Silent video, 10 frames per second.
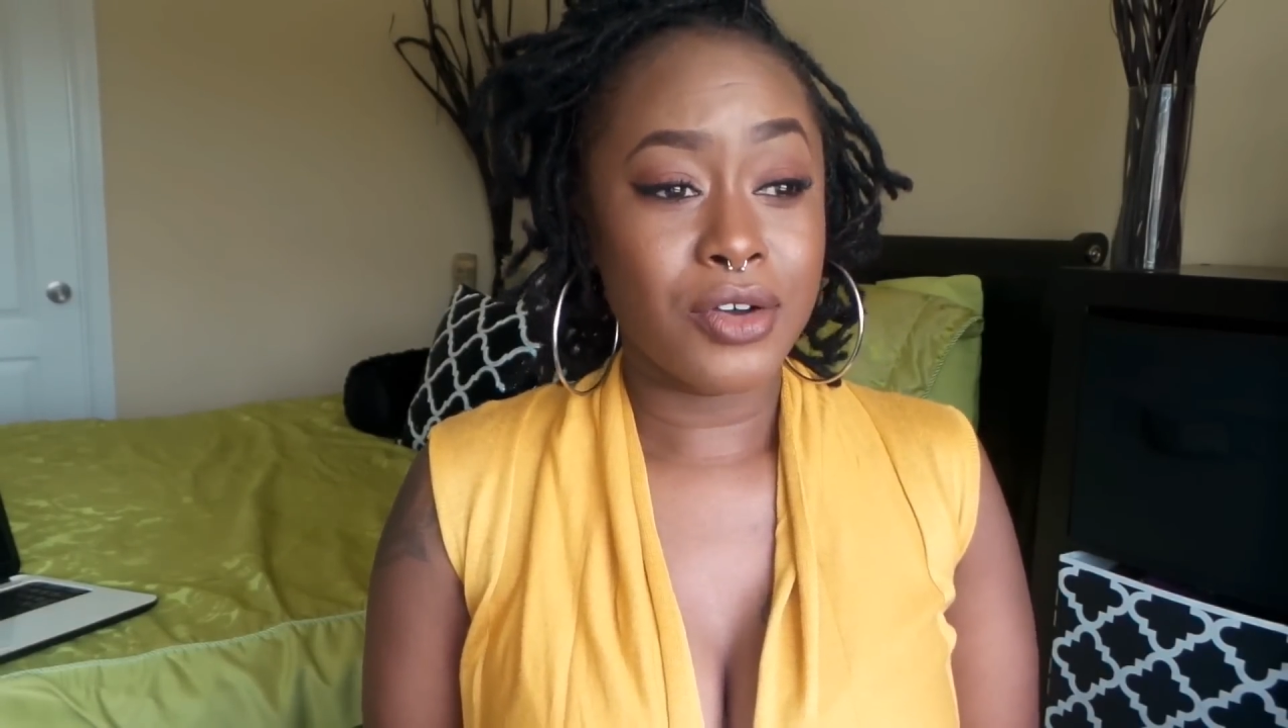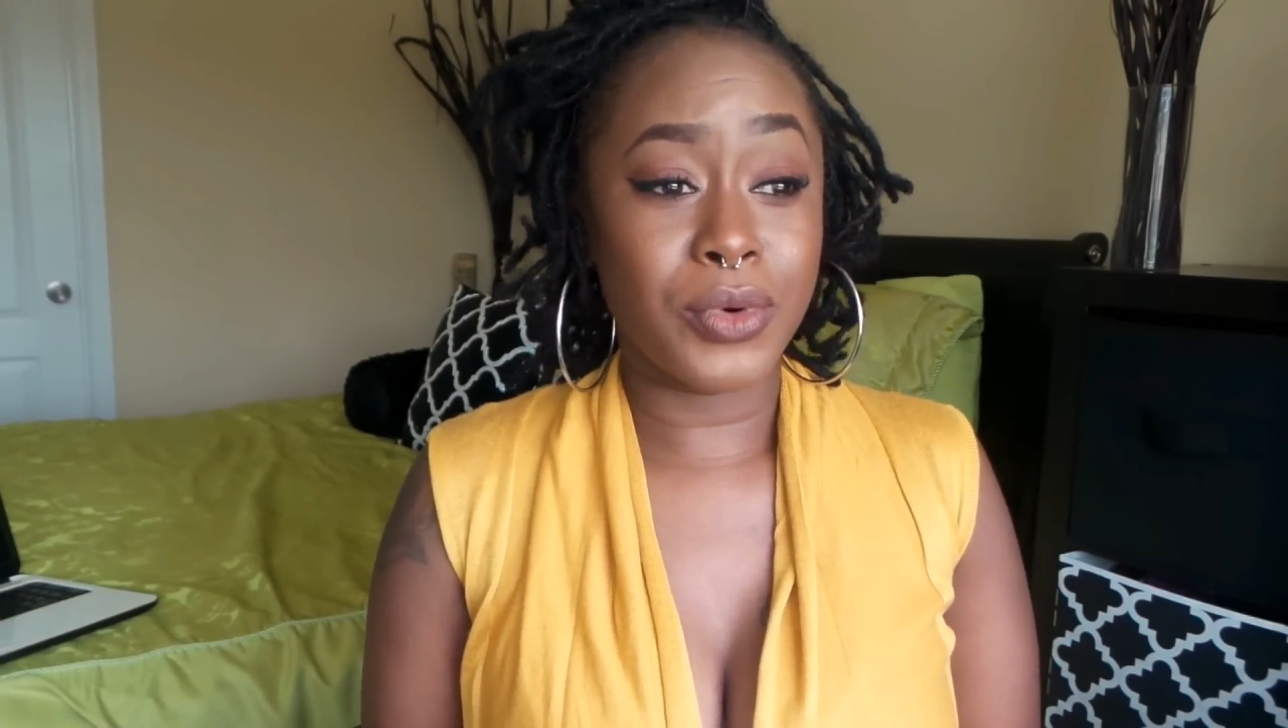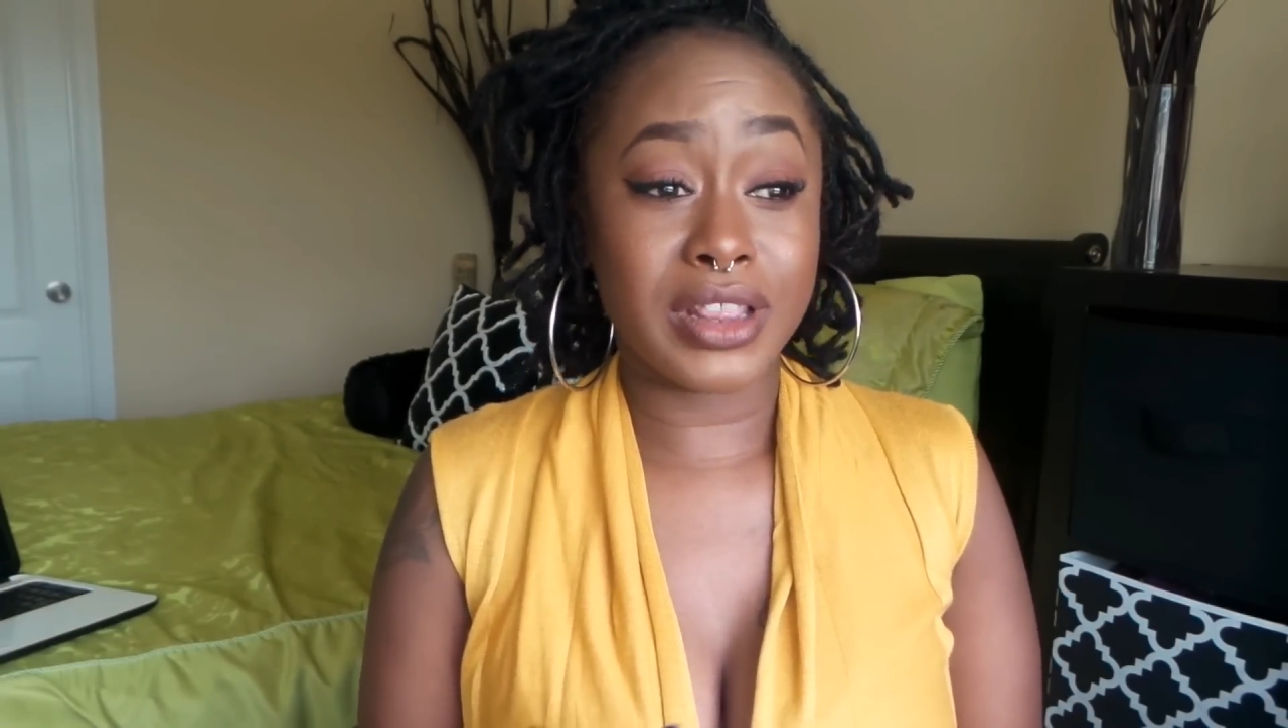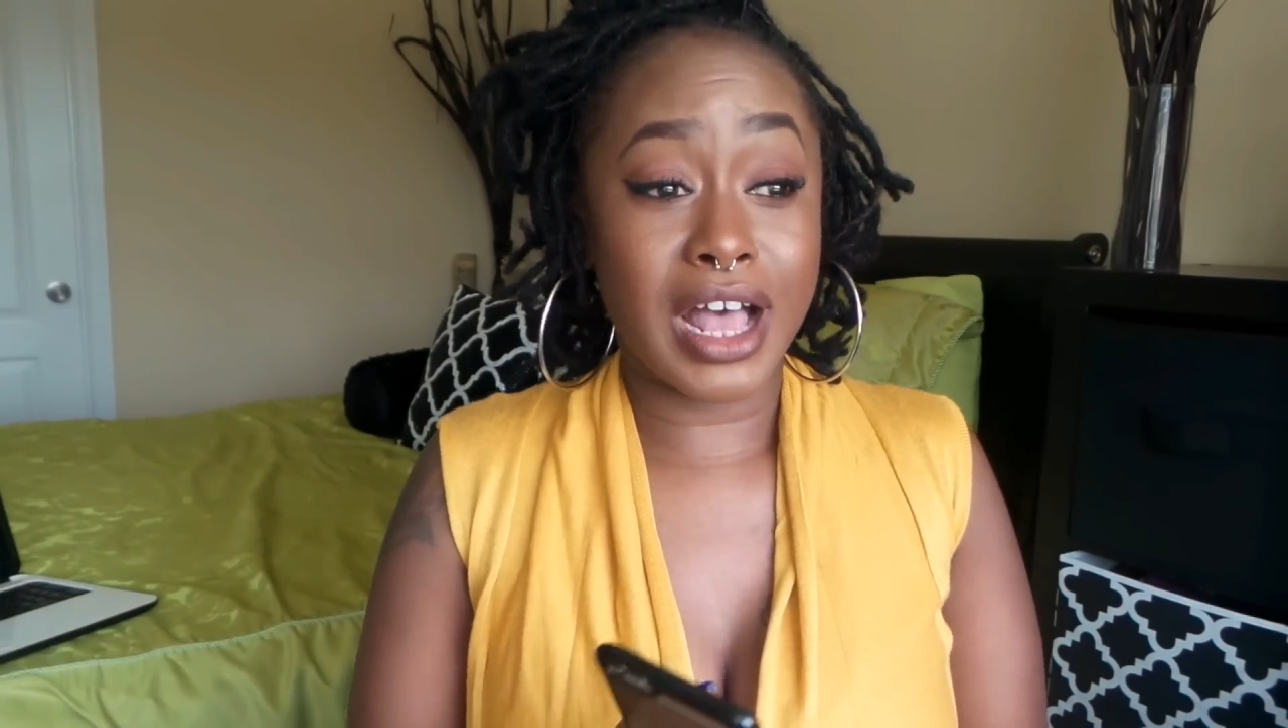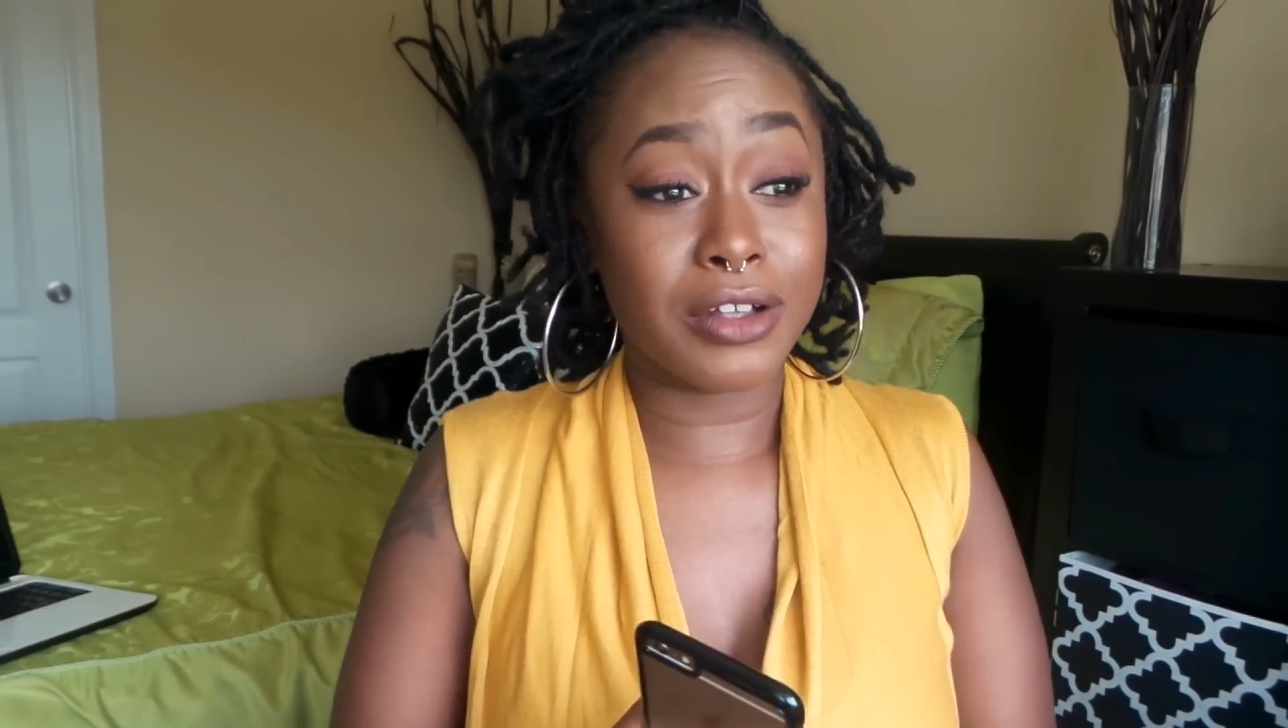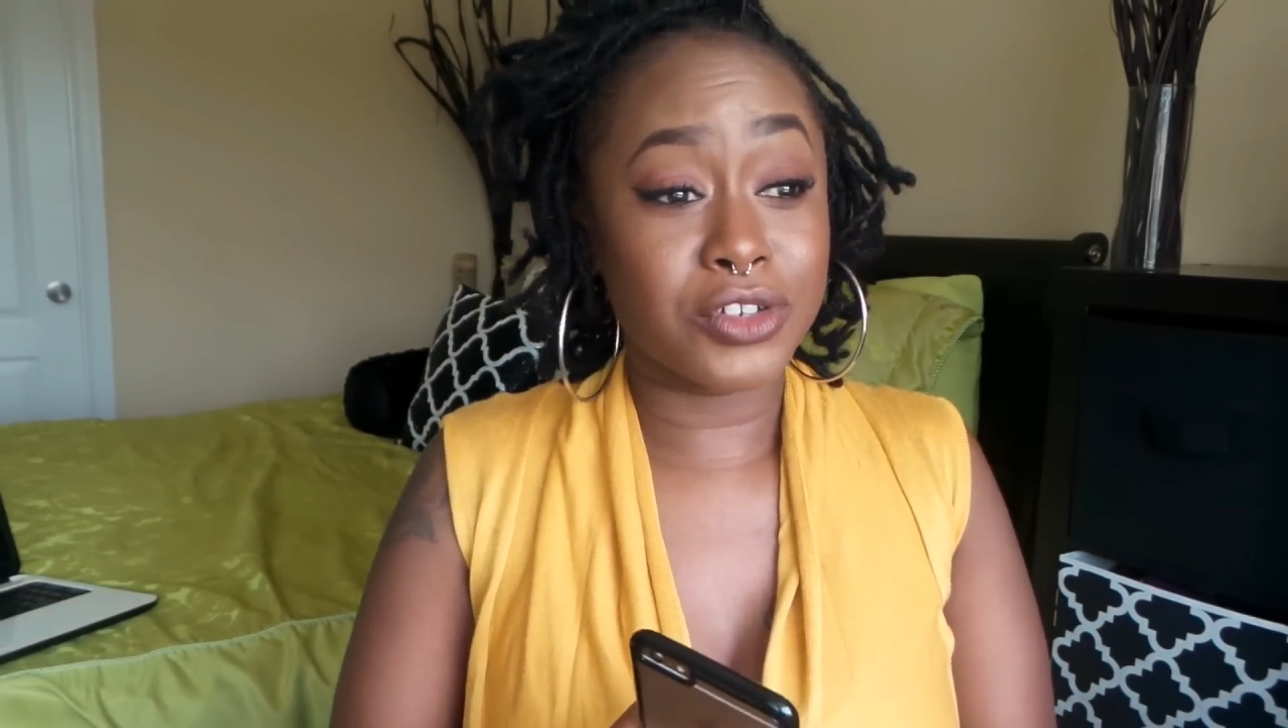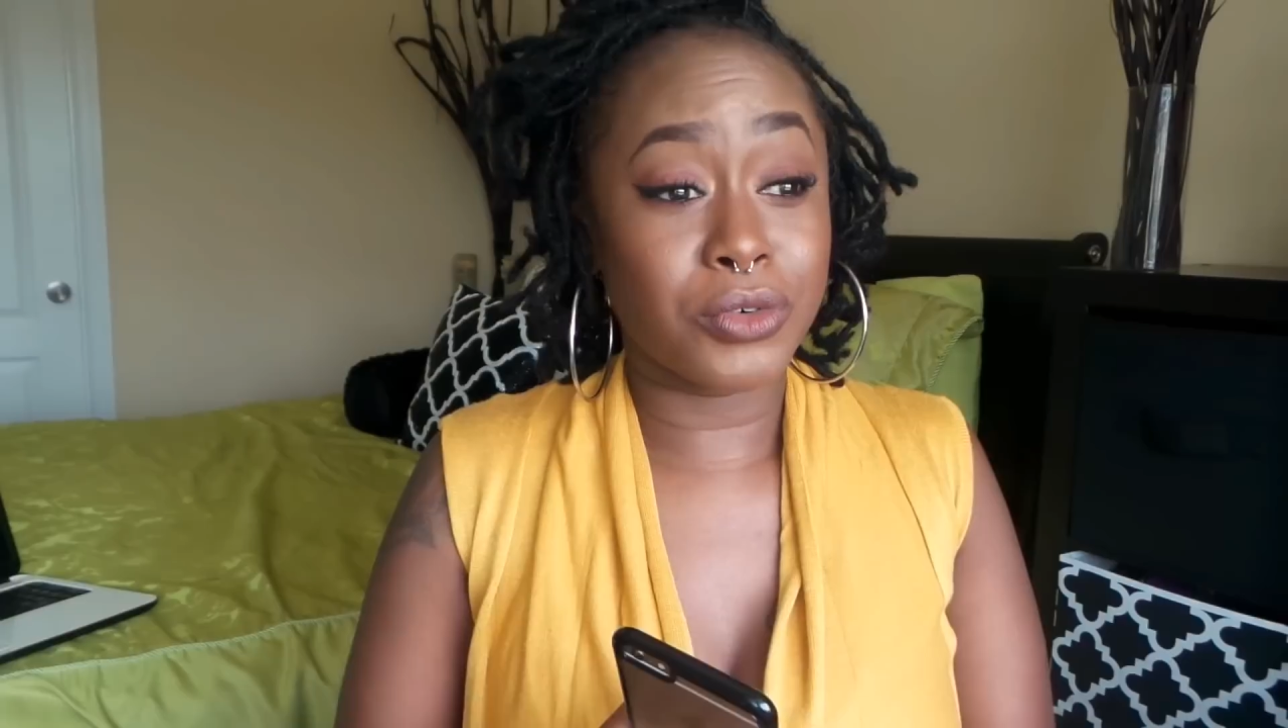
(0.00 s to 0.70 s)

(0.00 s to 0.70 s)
without